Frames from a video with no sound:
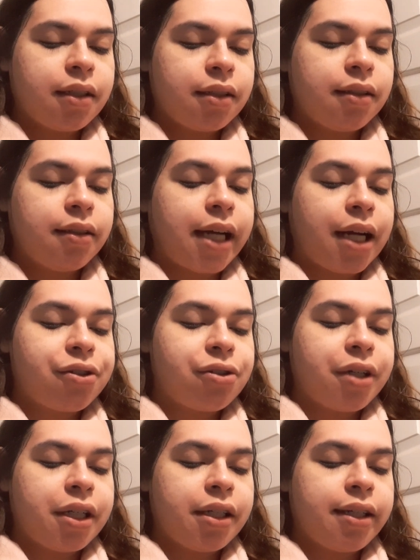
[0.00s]

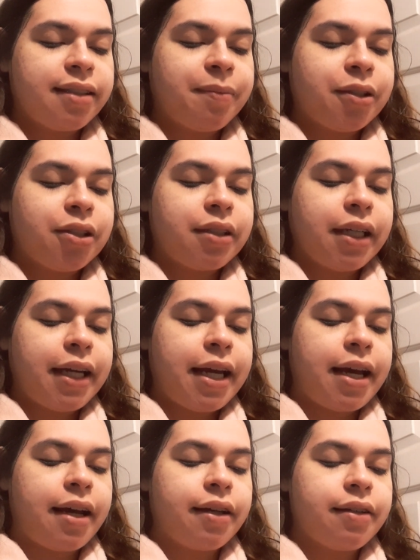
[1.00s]
saturate it as much as I
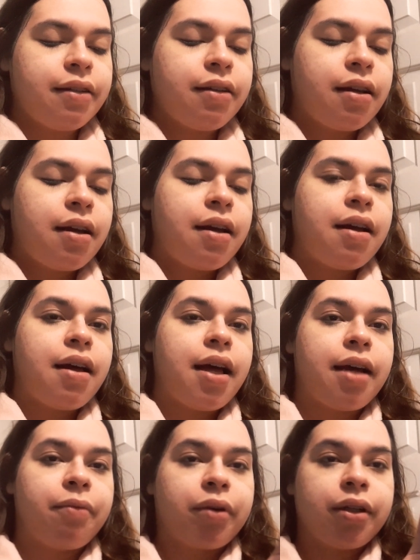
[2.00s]
can.
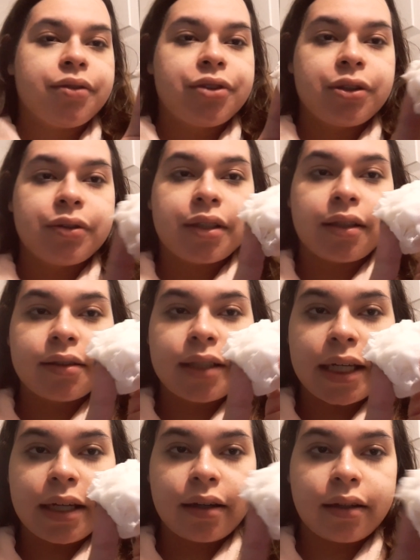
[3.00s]
And what I'll do is I'll
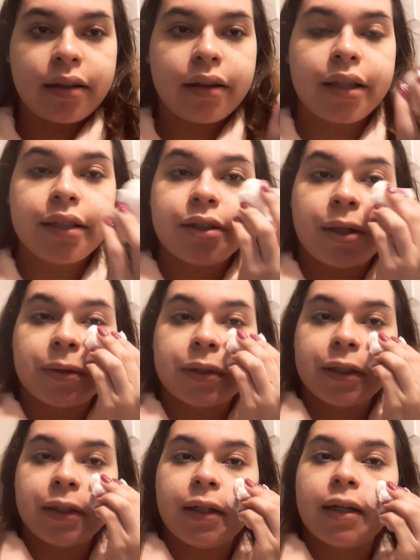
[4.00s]
take the
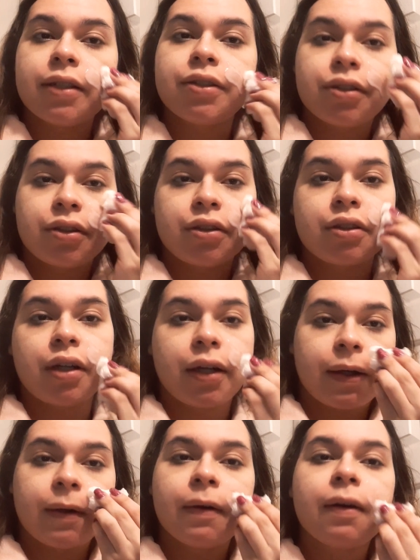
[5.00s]
toner and just
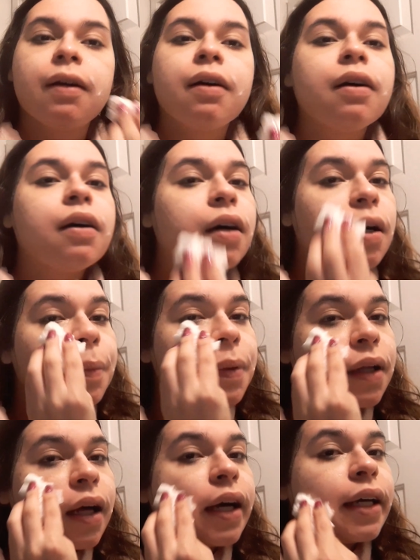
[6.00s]
start
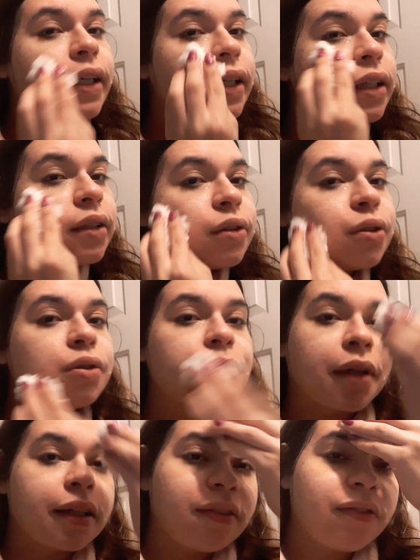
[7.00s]
applying it to
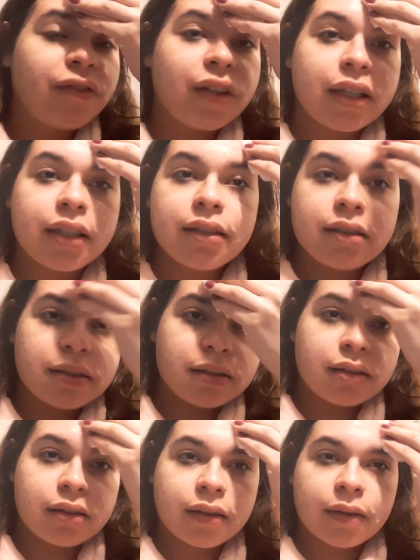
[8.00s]
my face.